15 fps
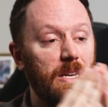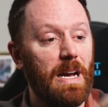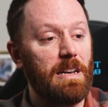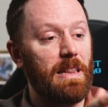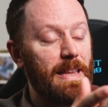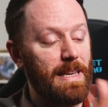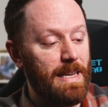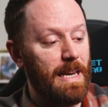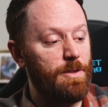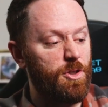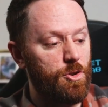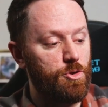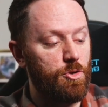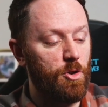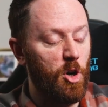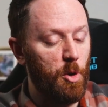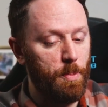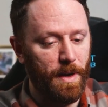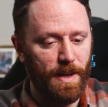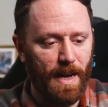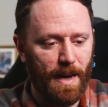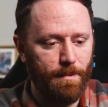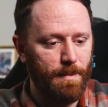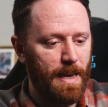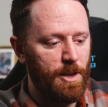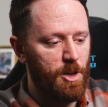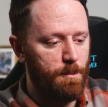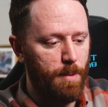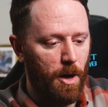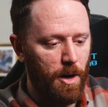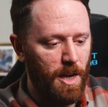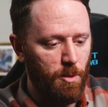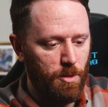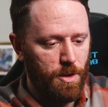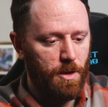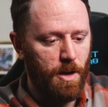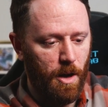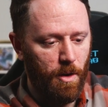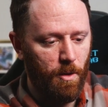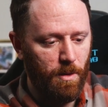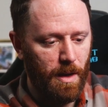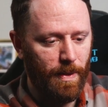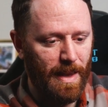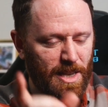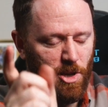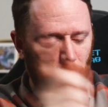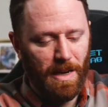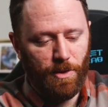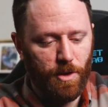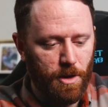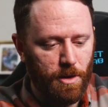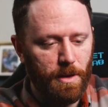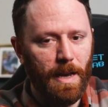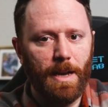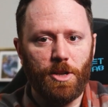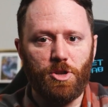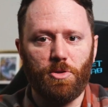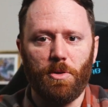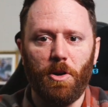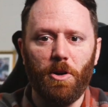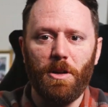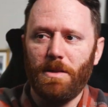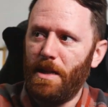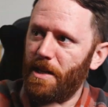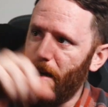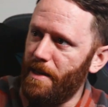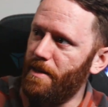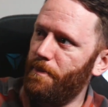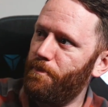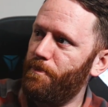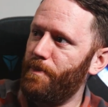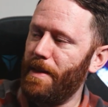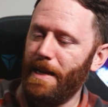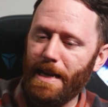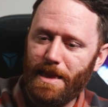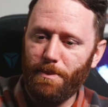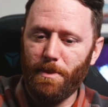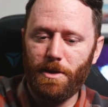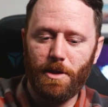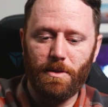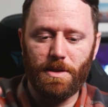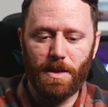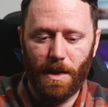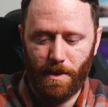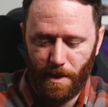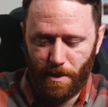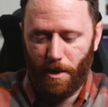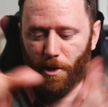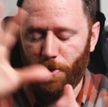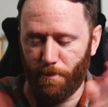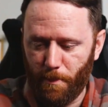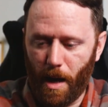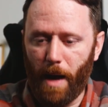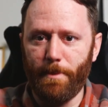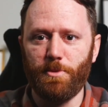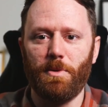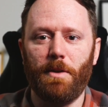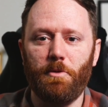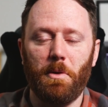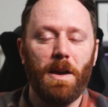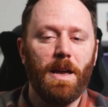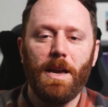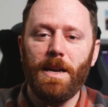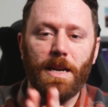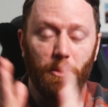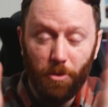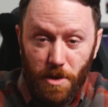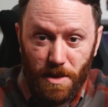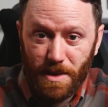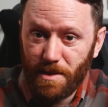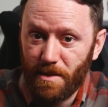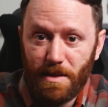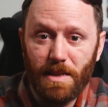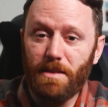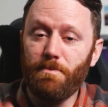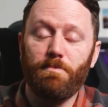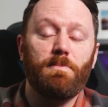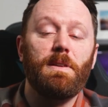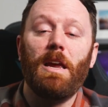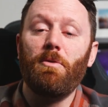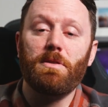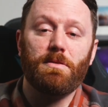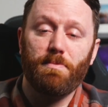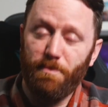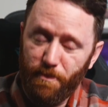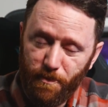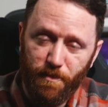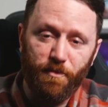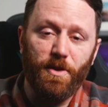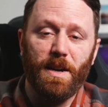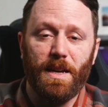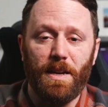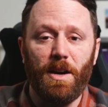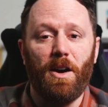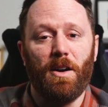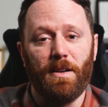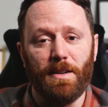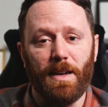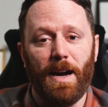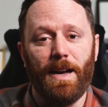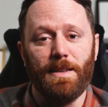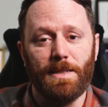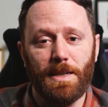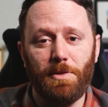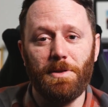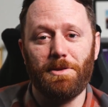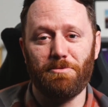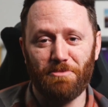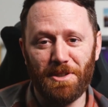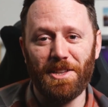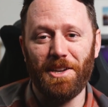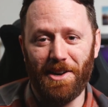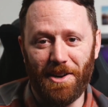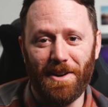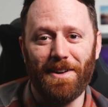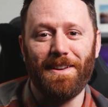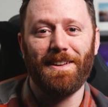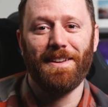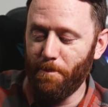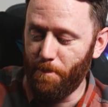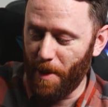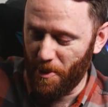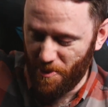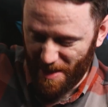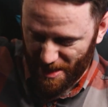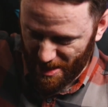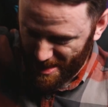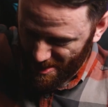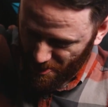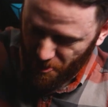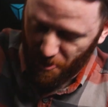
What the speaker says: you had to like get the troll but not hit your party with the cone, and then don't hit the troll, and then you had to hit the Medusa, and then all the mobs were everywhere. It was freaking hard, guys. It was really hard, but we just